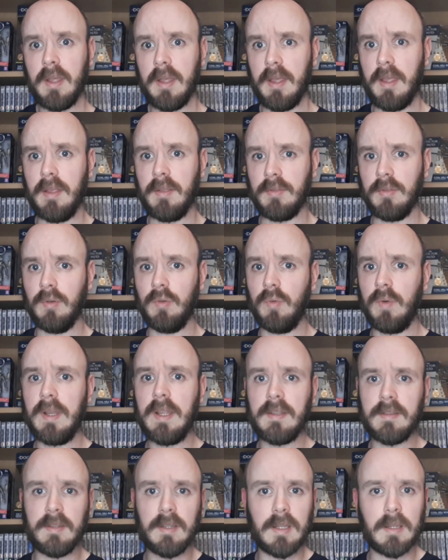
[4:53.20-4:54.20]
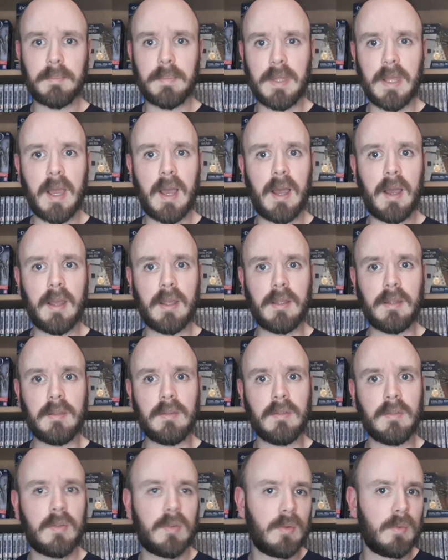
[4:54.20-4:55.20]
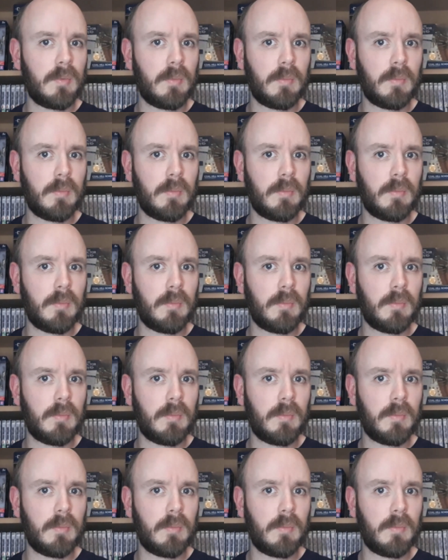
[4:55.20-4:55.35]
is the reasoning behind